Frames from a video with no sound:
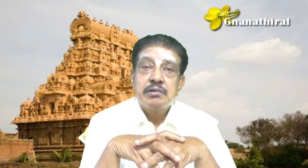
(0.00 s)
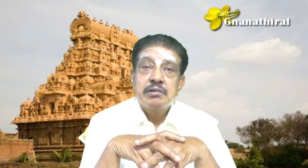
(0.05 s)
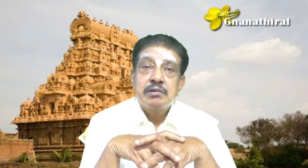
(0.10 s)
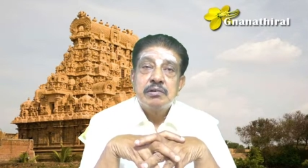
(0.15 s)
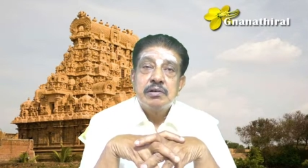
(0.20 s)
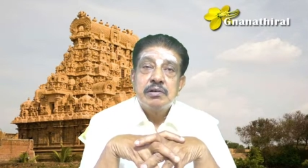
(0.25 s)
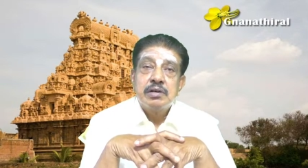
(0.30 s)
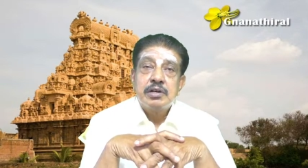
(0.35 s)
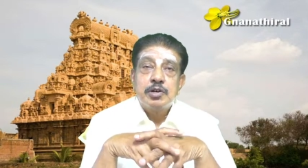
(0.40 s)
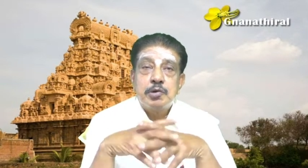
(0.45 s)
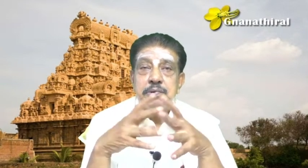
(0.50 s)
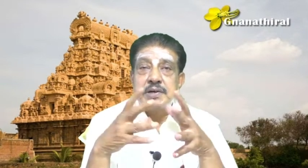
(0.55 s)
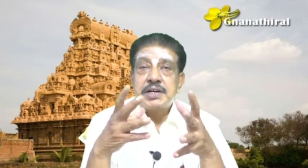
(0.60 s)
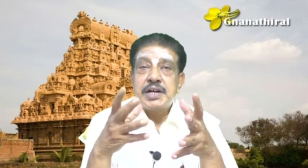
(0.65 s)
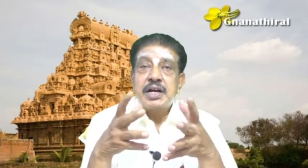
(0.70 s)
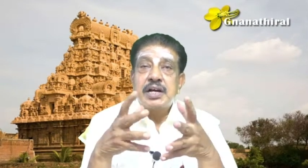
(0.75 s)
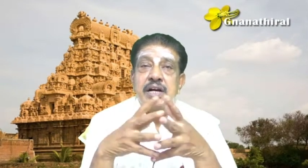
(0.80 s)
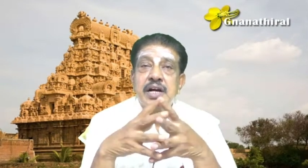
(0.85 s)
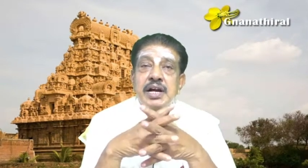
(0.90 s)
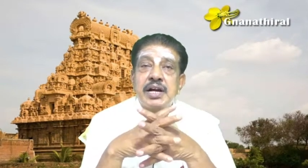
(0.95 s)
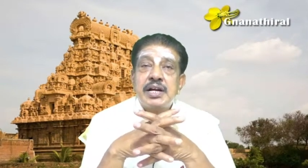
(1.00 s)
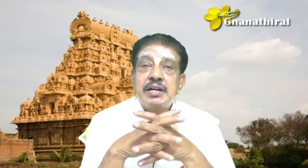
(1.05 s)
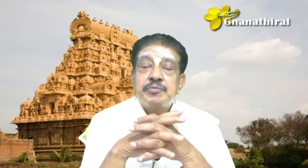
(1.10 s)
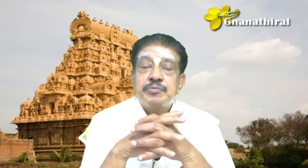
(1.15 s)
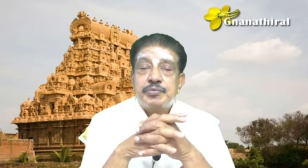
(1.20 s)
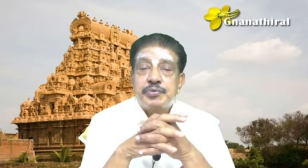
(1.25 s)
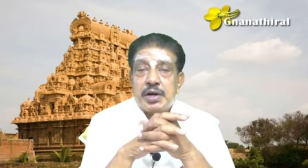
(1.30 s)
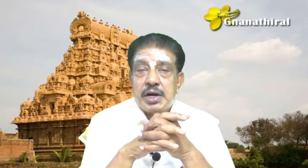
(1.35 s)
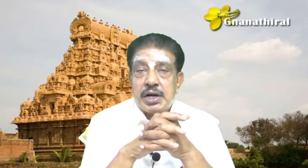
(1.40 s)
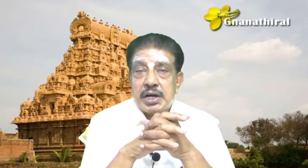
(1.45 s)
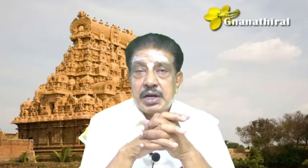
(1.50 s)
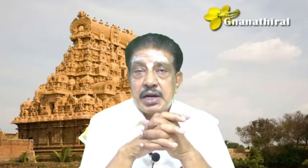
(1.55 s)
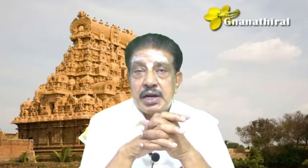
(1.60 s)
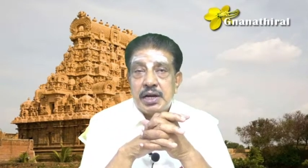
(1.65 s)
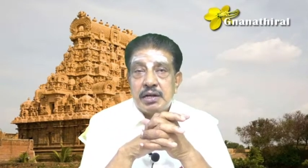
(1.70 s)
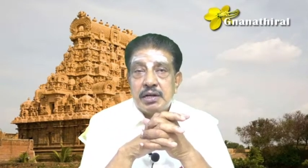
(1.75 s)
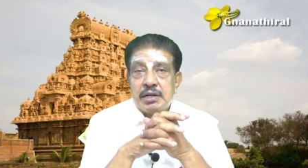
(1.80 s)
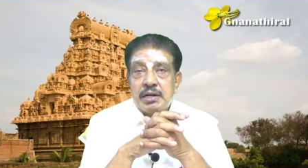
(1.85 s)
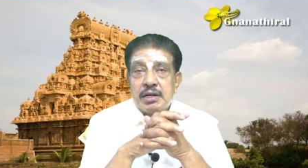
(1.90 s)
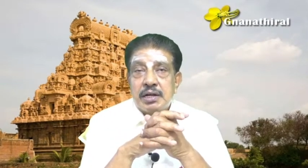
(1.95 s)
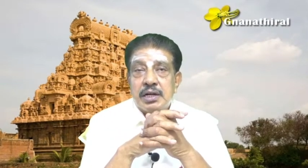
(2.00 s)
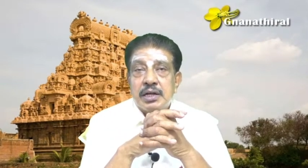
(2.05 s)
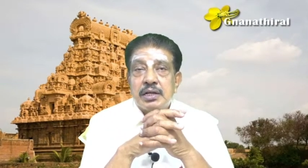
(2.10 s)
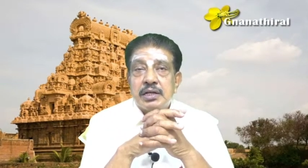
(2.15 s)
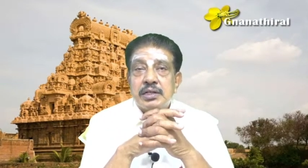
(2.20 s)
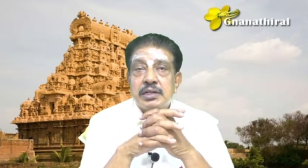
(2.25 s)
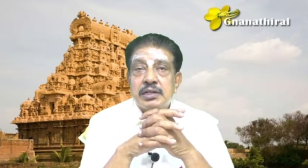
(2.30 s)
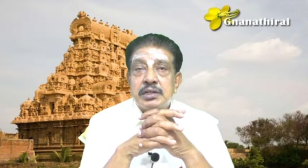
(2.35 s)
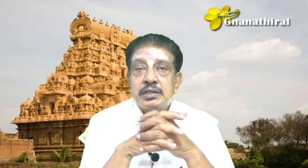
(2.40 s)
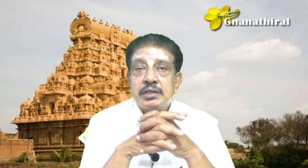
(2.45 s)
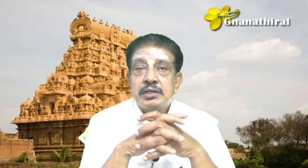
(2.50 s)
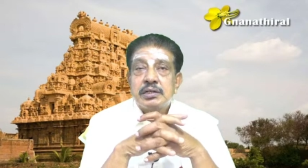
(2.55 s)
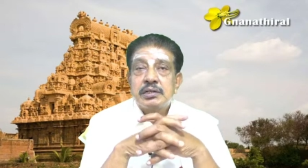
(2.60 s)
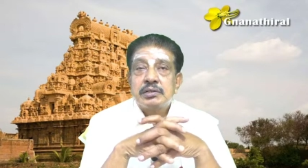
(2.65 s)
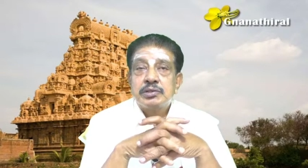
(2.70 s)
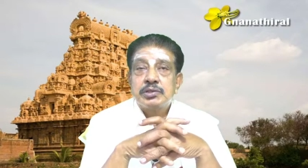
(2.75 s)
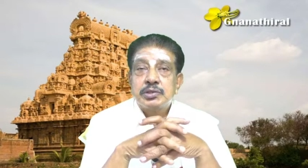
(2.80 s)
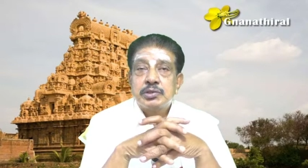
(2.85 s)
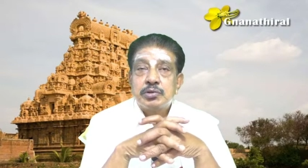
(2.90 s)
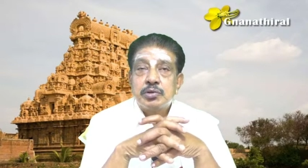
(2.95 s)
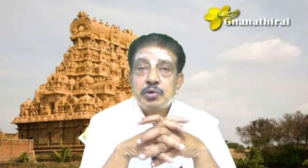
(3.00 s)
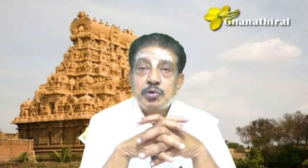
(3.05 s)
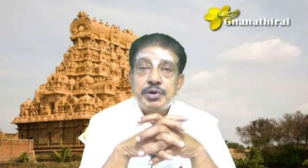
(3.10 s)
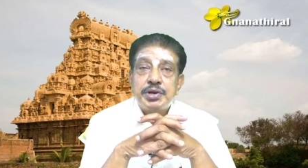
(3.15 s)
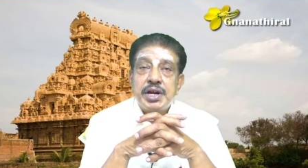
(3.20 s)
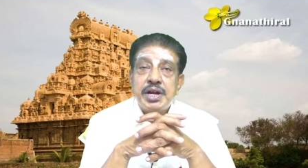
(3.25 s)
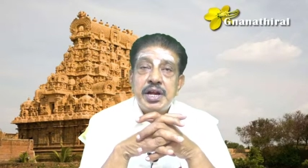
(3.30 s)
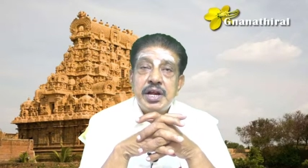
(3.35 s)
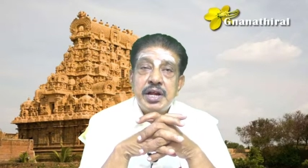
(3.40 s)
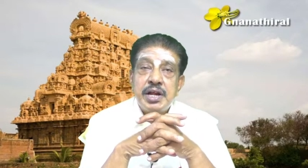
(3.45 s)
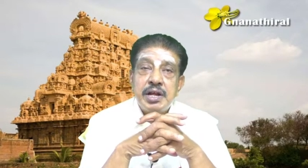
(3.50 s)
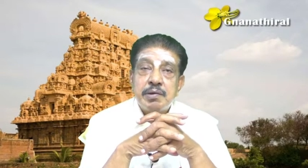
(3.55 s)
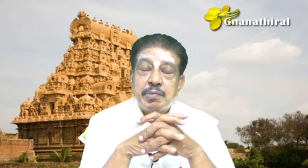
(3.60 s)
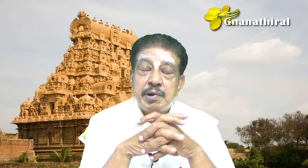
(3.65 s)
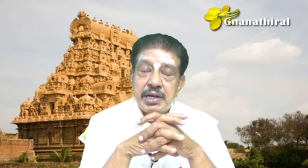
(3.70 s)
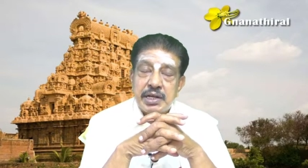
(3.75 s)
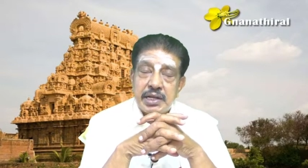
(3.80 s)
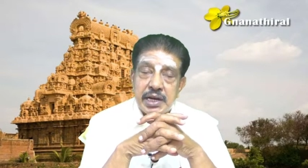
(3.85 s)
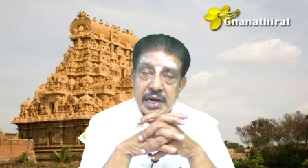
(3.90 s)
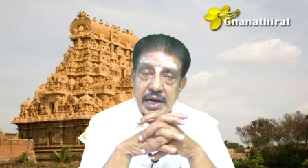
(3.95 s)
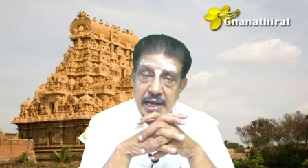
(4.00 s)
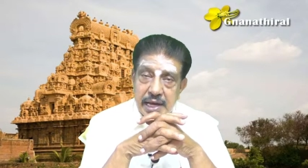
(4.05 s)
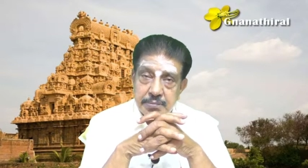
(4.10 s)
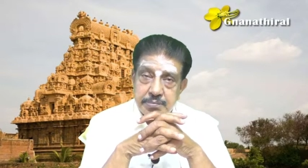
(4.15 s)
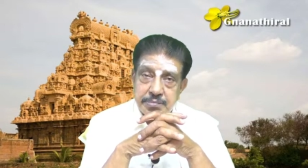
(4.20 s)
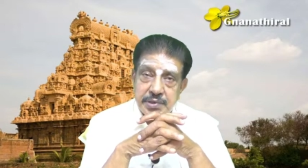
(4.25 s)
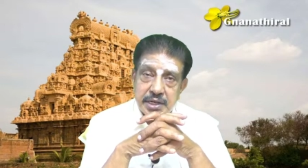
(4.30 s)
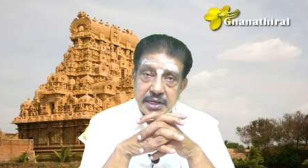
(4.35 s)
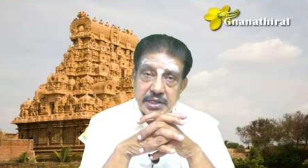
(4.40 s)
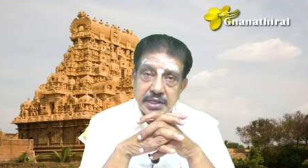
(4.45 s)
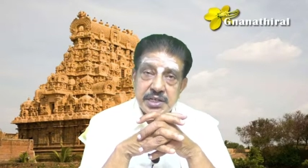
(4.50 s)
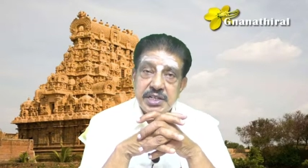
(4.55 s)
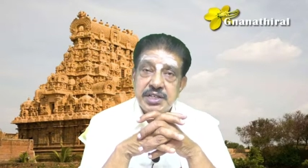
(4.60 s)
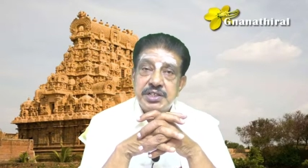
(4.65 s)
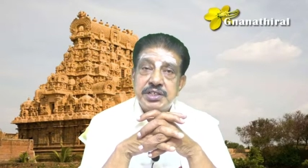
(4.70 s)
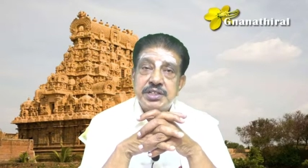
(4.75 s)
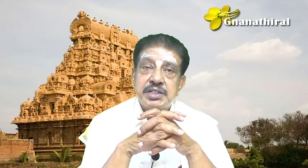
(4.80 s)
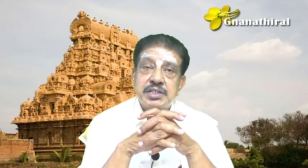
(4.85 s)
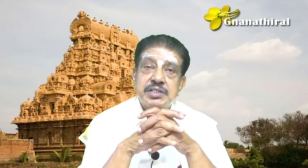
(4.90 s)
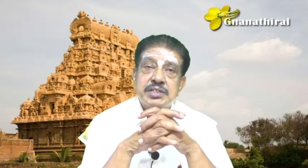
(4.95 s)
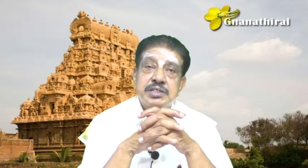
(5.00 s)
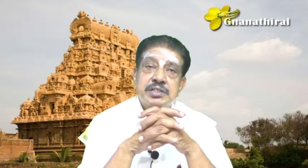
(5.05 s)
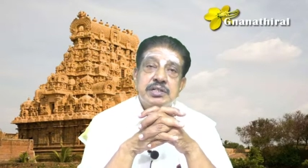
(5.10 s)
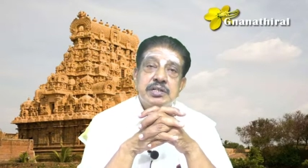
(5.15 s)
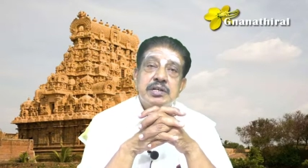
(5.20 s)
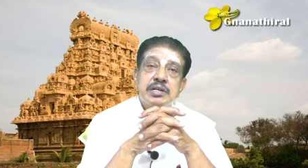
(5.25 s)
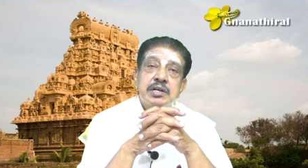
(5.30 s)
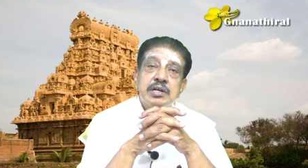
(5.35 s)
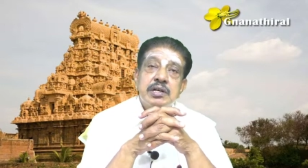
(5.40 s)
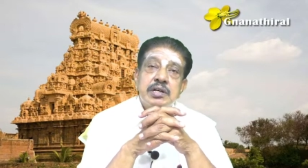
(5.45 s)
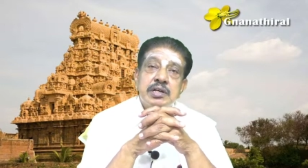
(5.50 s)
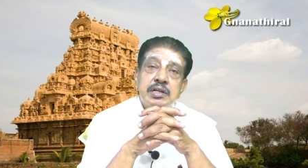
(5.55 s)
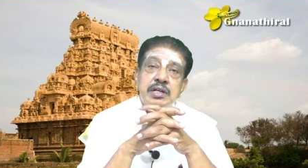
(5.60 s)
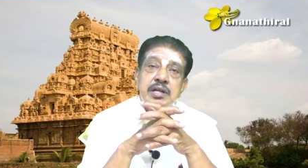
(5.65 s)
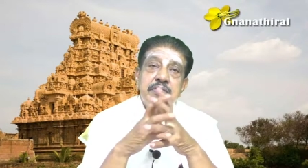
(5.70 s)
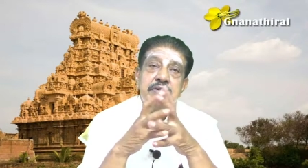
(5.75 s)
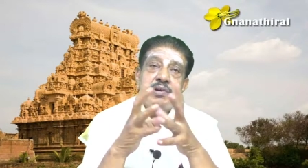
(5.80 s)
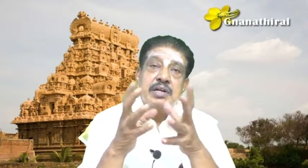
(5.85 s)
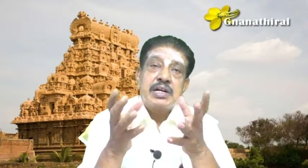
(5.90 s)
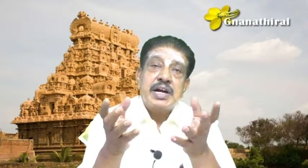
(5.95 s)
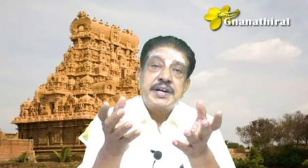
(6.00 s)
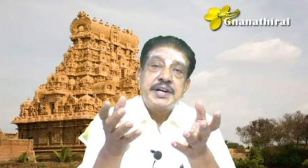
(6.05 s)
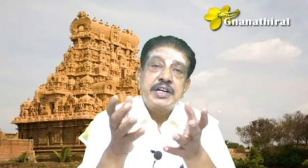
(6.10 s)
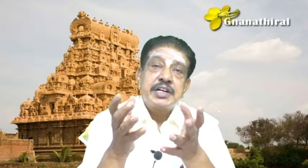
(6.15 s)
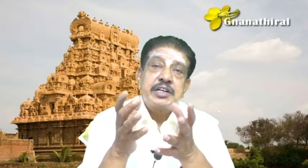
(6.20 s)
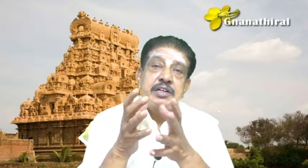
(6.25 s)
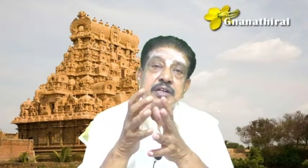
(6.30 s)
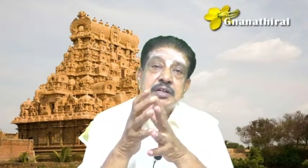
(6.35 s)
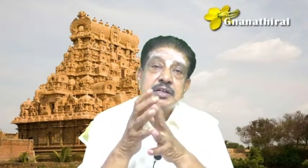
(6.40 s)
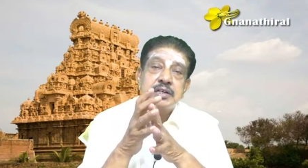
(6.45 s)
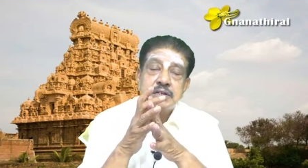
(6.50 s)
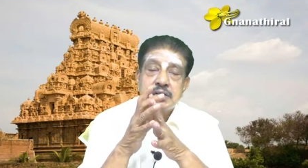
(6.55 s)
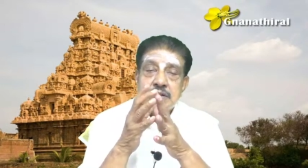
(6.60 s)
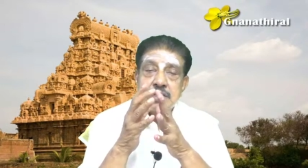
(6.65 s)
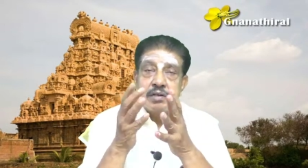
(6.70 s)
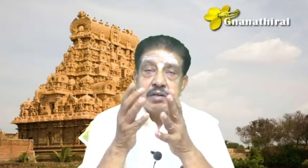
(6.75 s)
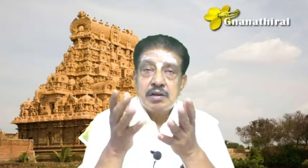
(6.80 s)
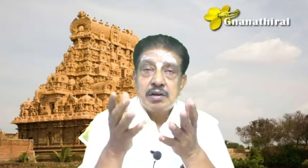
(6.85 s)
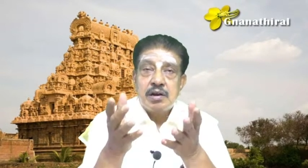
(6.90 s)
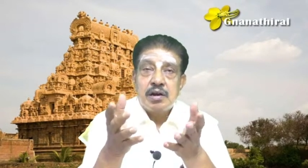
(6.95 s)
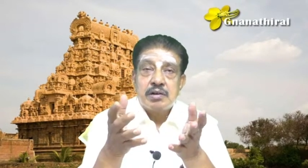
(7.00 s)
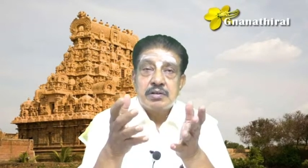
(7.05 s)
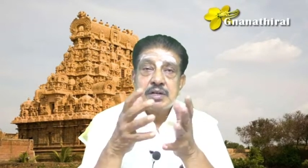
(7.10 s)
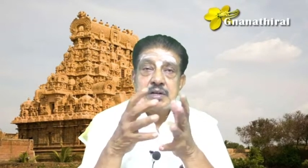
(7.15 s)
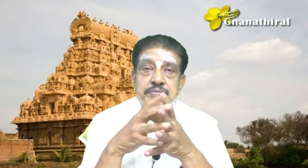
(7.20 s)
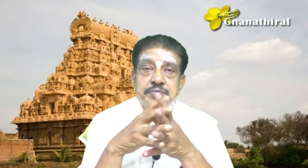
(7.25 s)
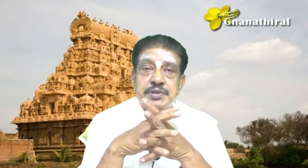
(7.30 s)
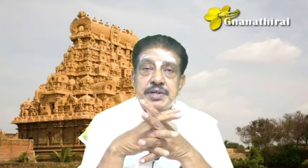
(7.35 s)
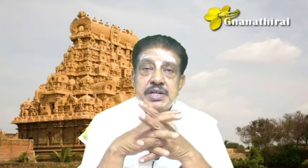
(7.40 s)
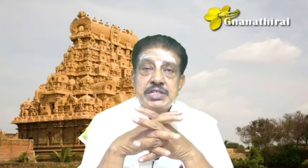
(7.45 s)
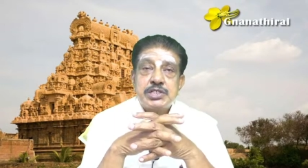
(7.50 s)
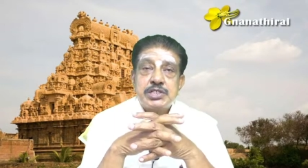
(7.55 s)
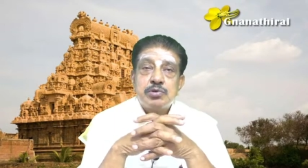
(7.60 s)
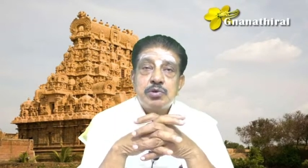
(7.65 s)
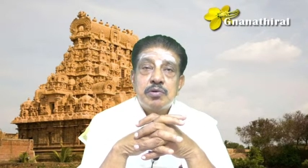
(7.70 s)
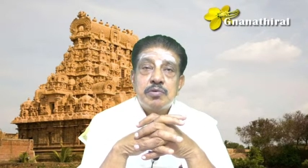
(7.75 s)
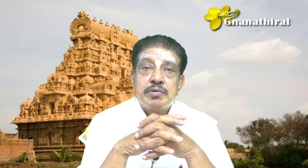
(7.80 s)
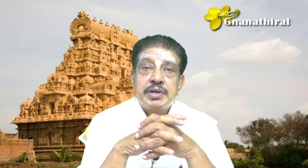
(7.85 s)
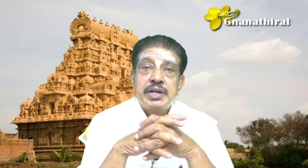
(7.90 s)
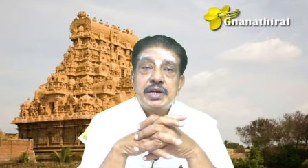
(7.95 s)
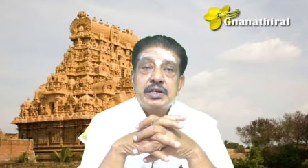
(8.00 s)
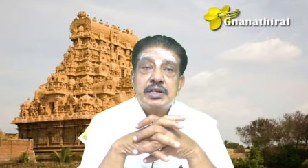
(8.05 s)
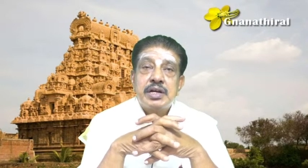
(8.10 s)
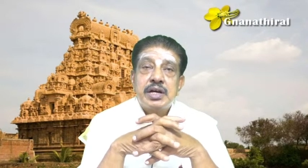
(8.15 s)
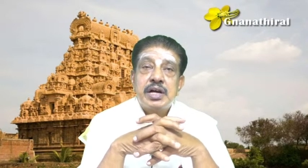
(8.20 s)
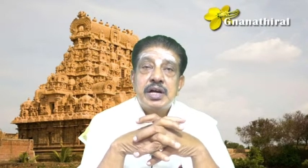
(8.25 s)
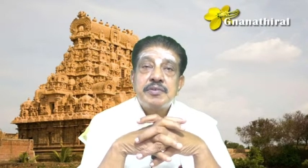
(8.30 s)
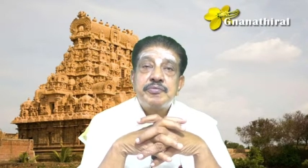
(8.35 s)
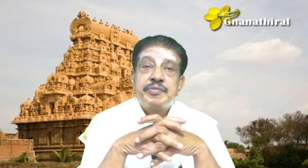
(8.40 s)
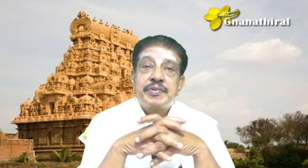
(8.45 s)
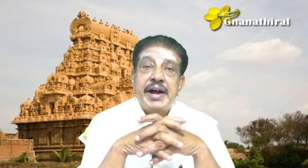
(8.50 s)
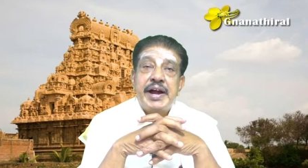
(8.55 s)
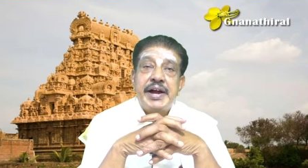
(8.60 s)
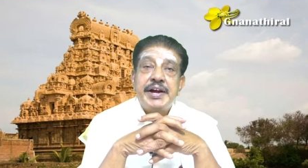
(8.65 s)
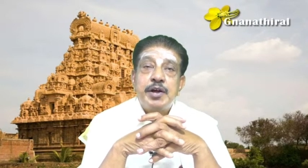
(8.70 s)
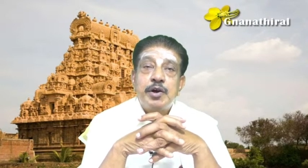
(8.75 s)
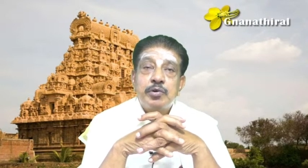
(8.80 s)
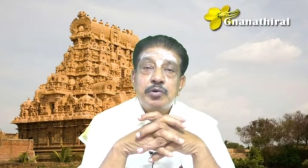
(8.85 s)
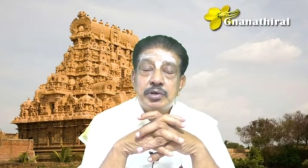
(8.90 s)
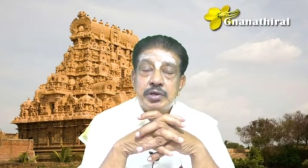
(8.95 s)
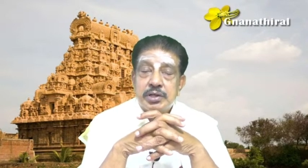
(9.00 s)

It will be taken for scrutiny by the lab technicians. They will conduct a lot of tests over it and find out